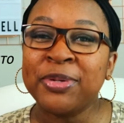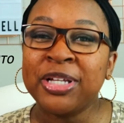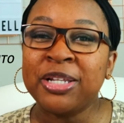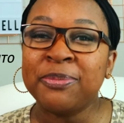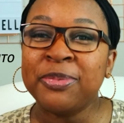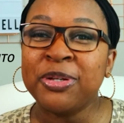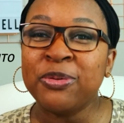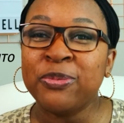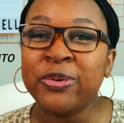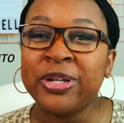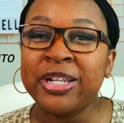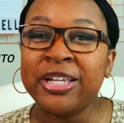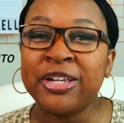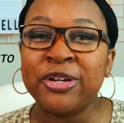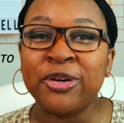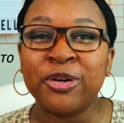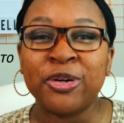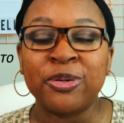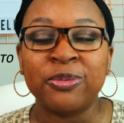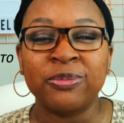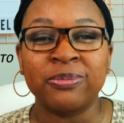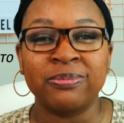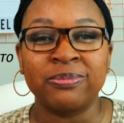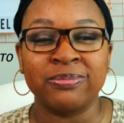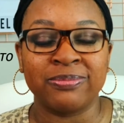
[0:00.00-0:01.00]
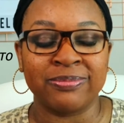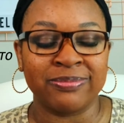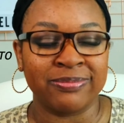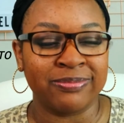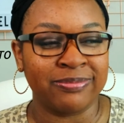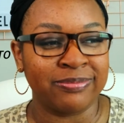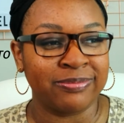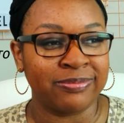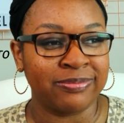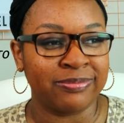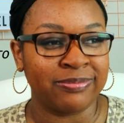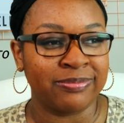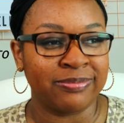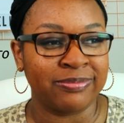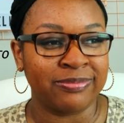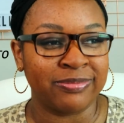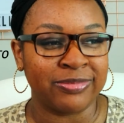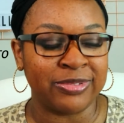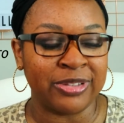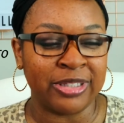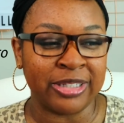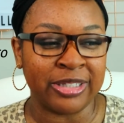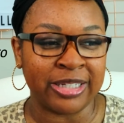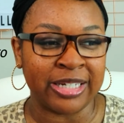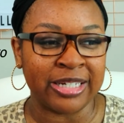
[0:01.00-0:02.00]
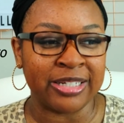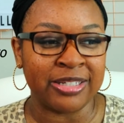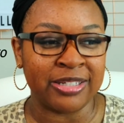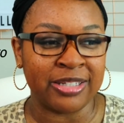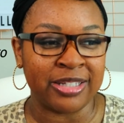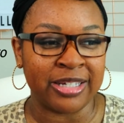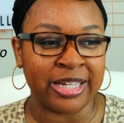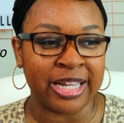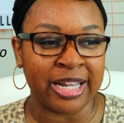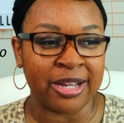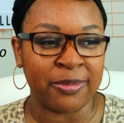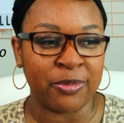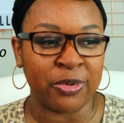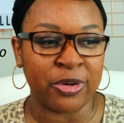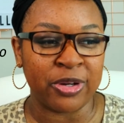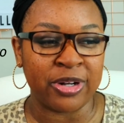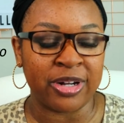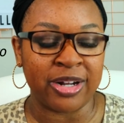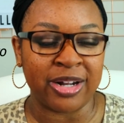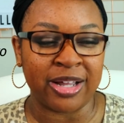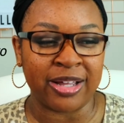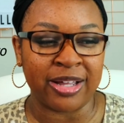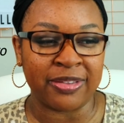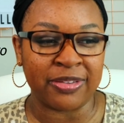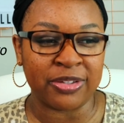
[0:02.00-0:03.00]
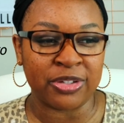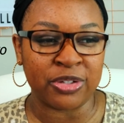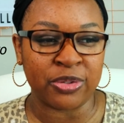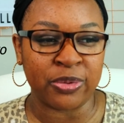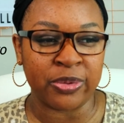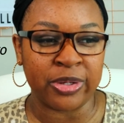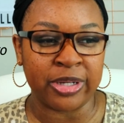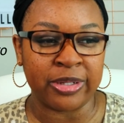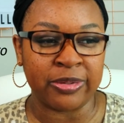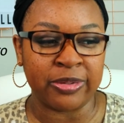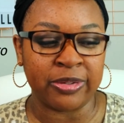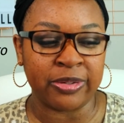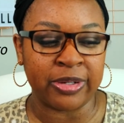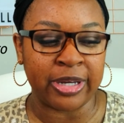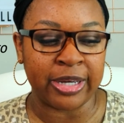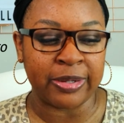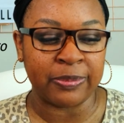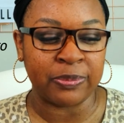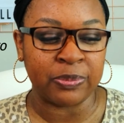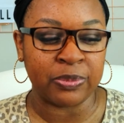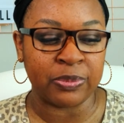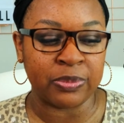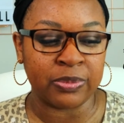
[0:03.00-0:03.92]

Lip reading: going to be reading your, look into the camera, not the screen. Okay.